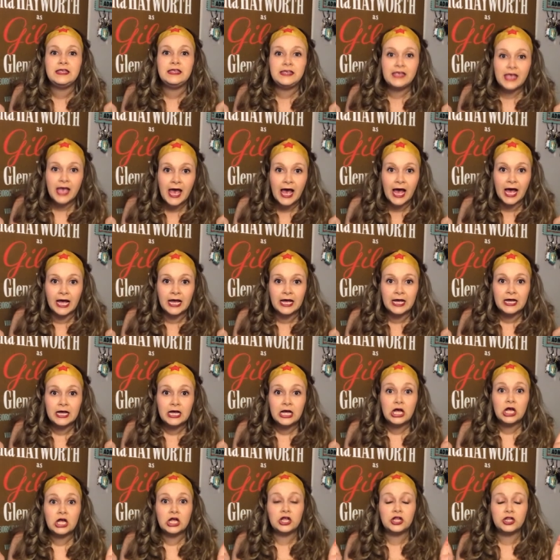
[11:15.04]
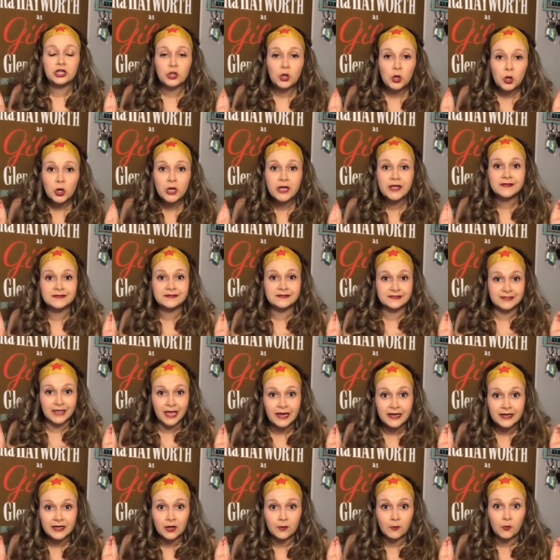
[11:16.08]
Yeah, Gloria
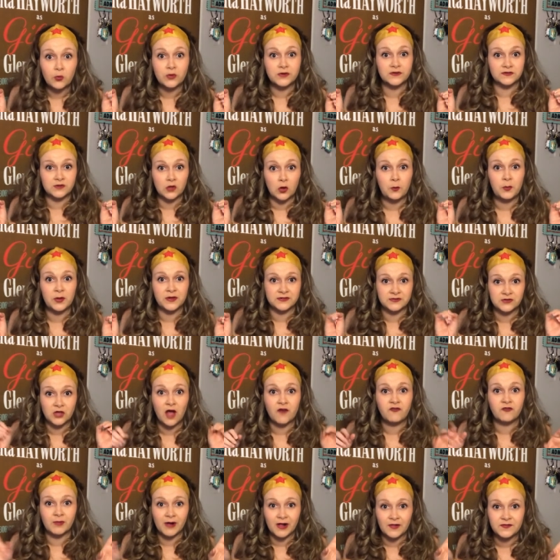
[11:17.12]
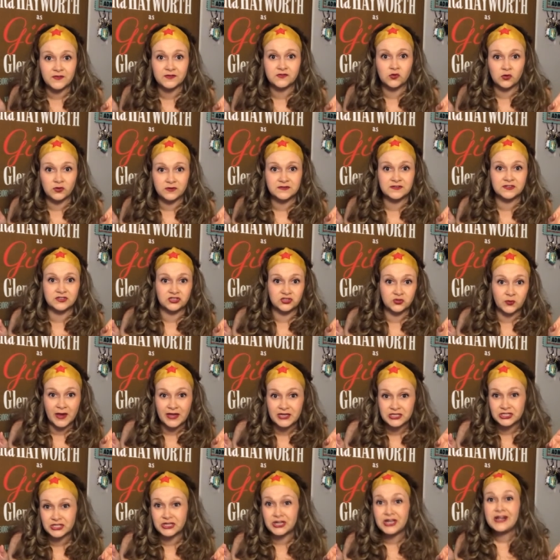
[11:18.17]
Steinem was so pissed off about this whole
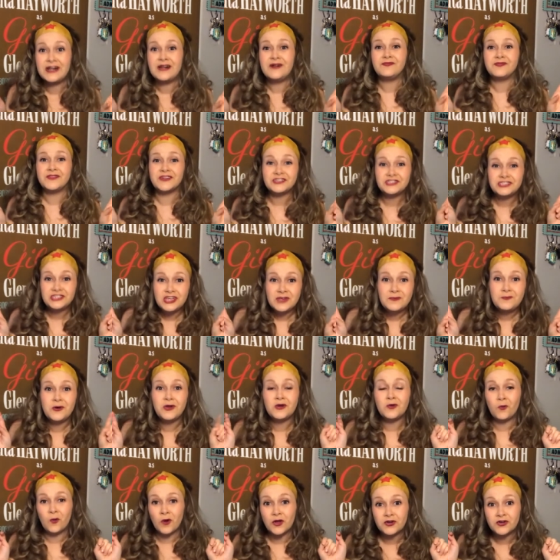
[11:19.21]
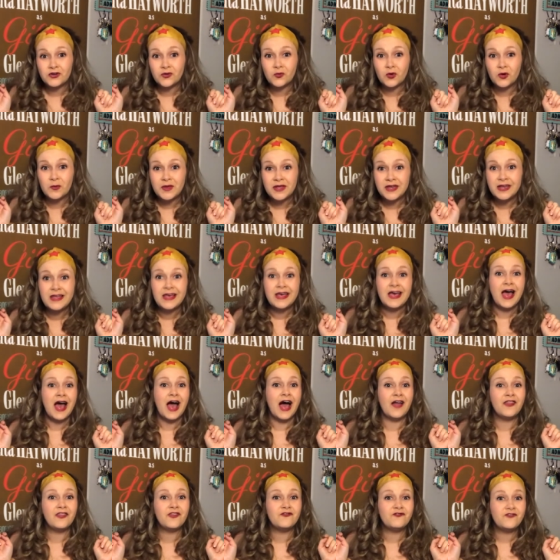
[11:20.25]
situation that she put Wonder Woman
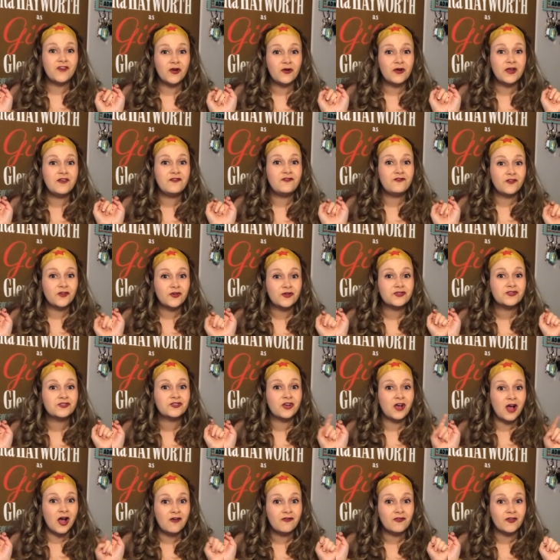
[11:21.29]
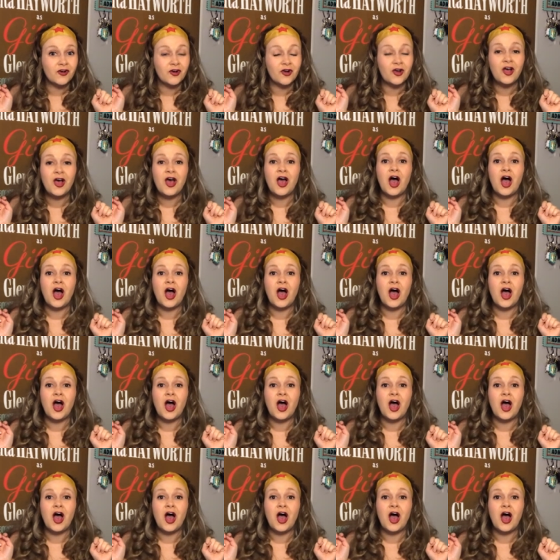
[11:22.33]
on the very first cover